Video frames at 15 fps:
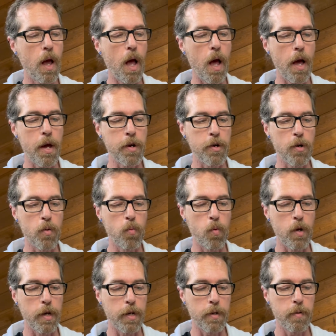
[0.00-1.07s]
under
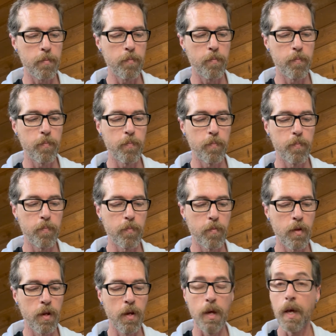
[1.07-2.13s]
1.
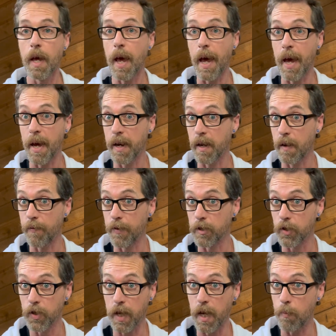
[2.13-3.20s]
And if you
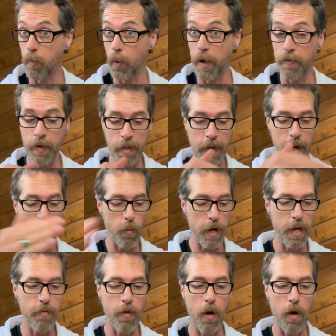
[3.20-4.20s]
just keep weaving that way,